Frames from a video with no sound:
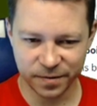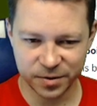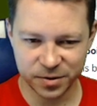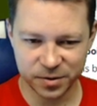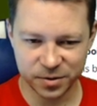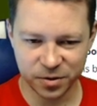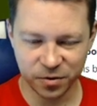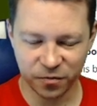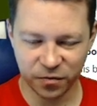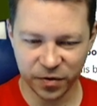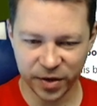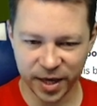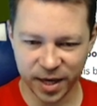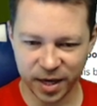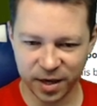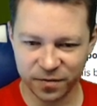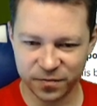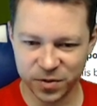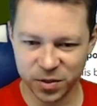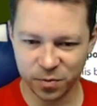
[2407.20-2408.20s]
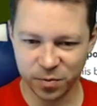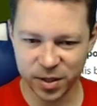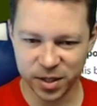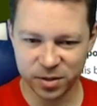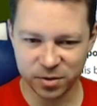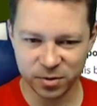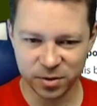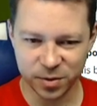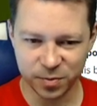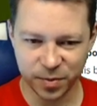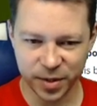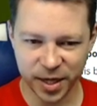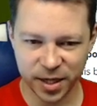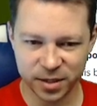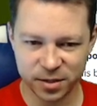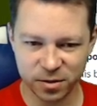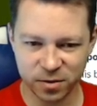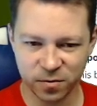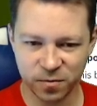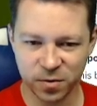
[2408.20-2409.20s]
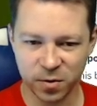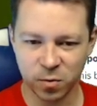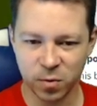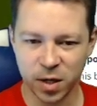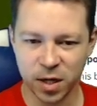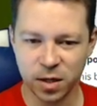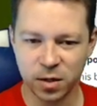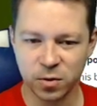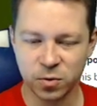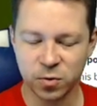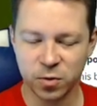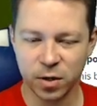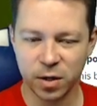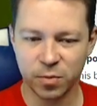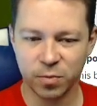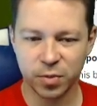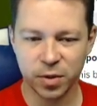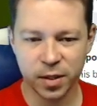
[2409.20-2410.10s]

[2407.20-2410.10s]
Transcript: to think if to bid two spades over one no trump.